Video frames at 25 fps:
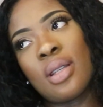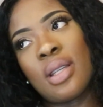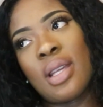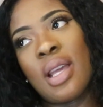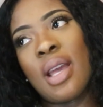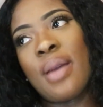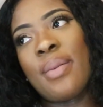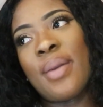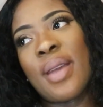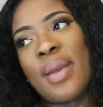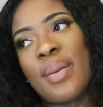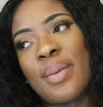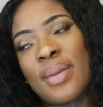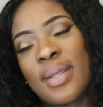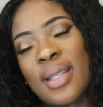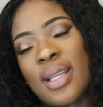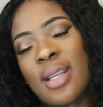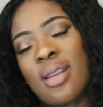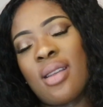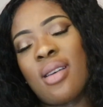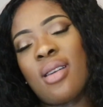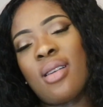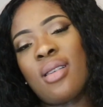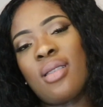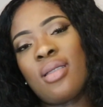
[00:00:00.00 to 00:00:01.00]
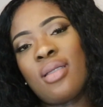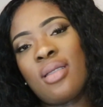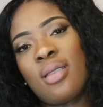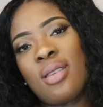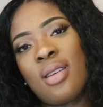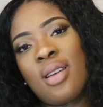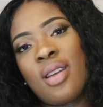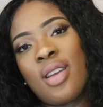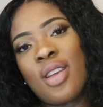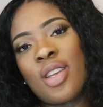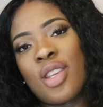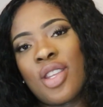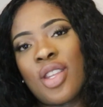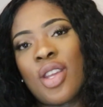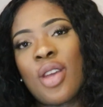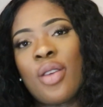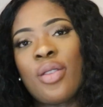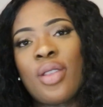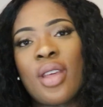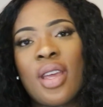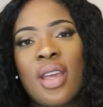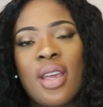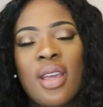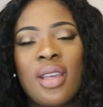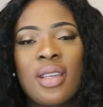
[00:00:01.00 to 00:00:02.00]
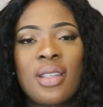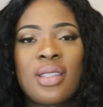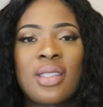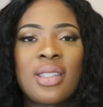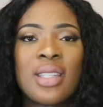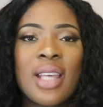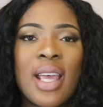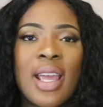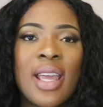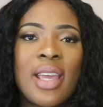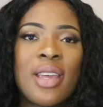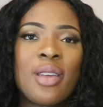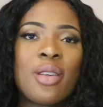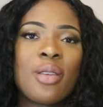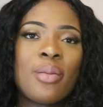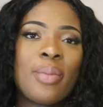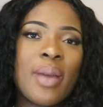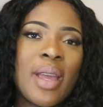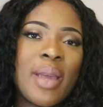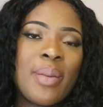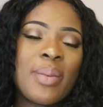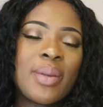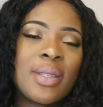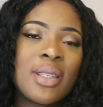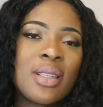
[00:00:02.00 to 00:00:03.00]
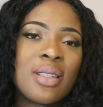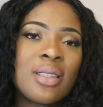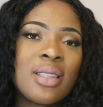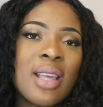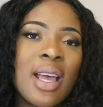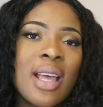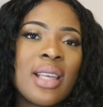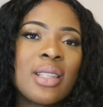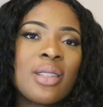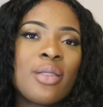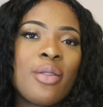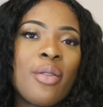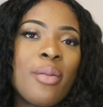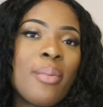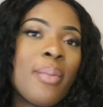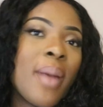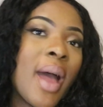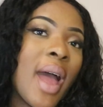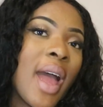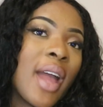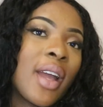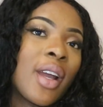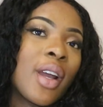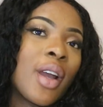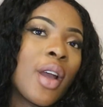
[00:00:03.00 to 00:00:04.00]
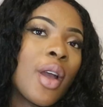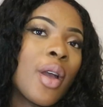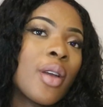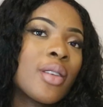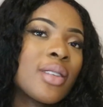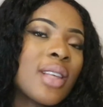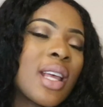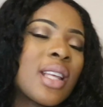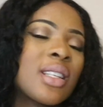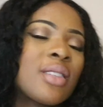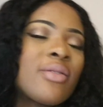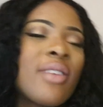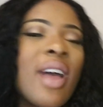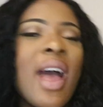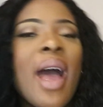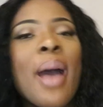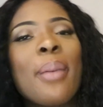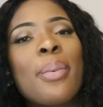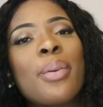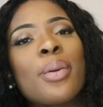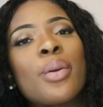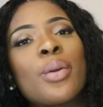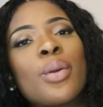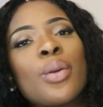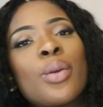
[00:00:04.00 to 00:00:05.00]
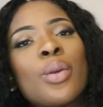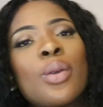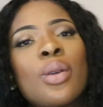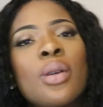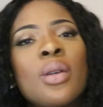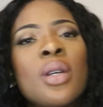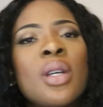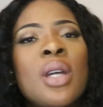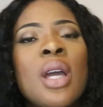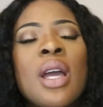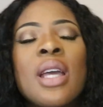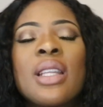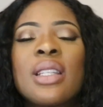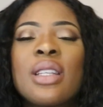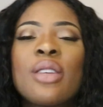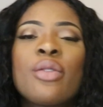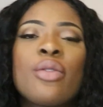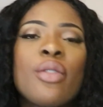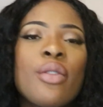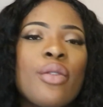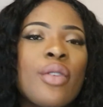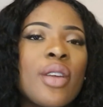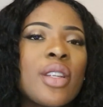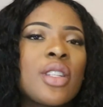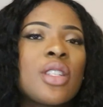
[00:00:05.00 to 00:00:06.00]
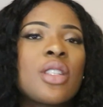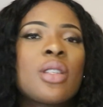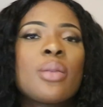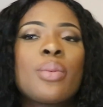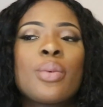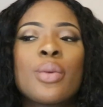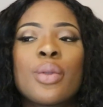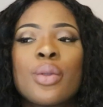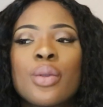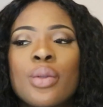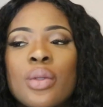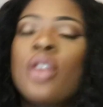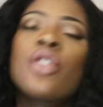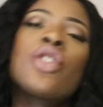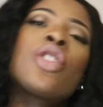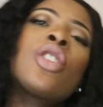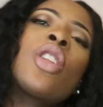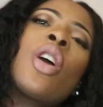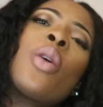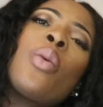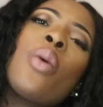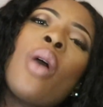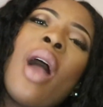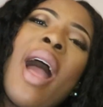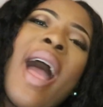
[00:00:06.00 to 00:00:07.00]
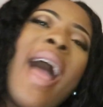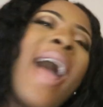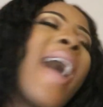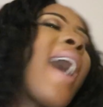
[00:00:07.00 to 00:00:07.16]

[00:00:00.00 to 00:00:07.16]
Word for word: Yeah, Baby Center. Yeah, they say your baby's the size of a mango, the size of an apple, different vegetables. Do you know what? I